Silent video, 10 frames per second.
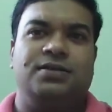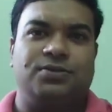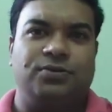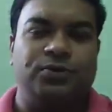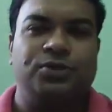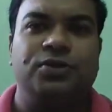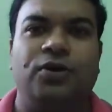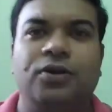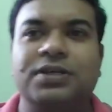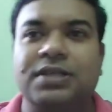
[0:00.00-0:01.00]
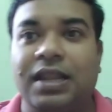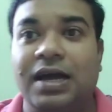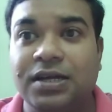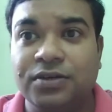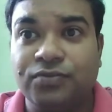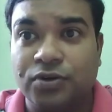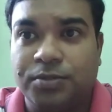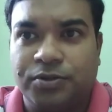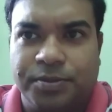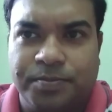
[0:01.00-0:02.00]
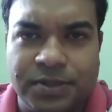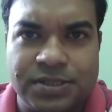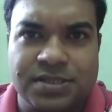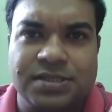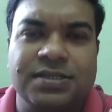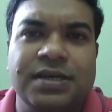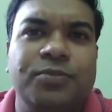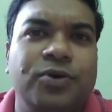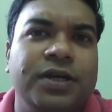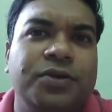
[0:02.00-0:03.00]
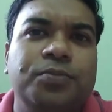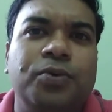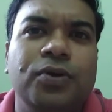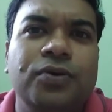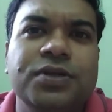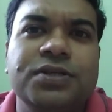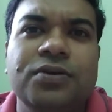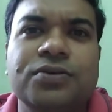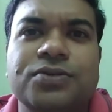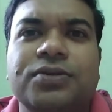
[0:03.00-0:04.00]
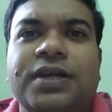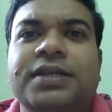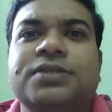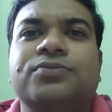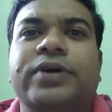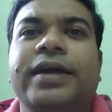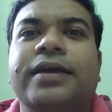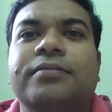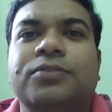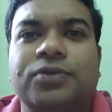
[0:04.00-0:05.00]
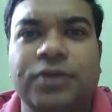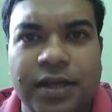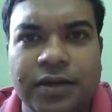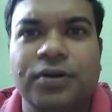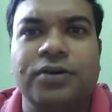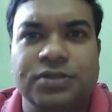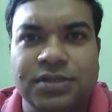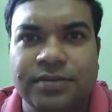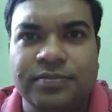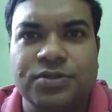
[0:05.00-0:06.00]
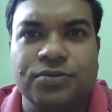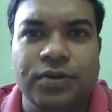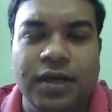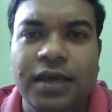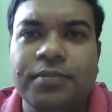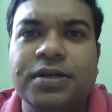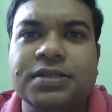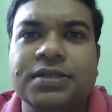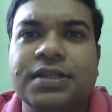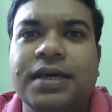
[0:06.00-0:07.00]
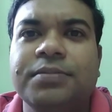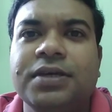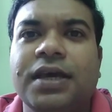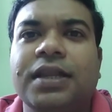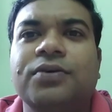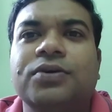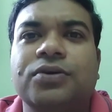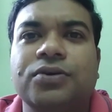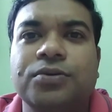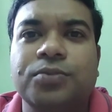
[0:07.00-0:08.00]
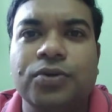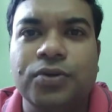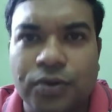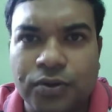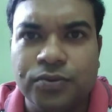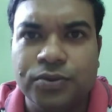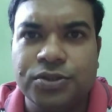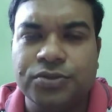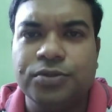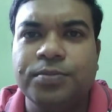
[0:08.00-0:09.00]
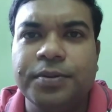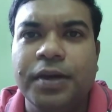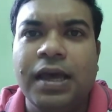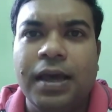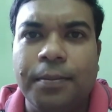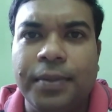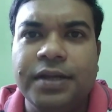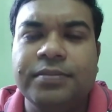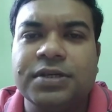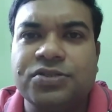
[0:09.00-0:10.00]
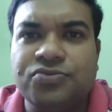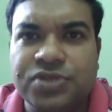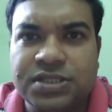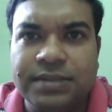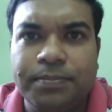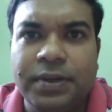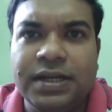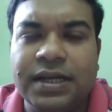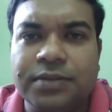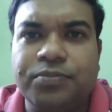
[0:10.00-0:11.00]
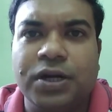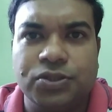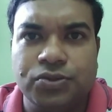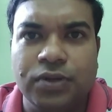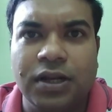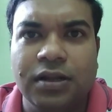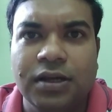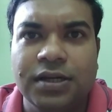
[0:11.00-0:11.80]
So we should always learn from our past, je moi etu bhul korisilo, so that is why more enekwa hoyse. So ei bar jate ami enekwa dhoronor bhul no koru, we should be very much disciplined and punctual.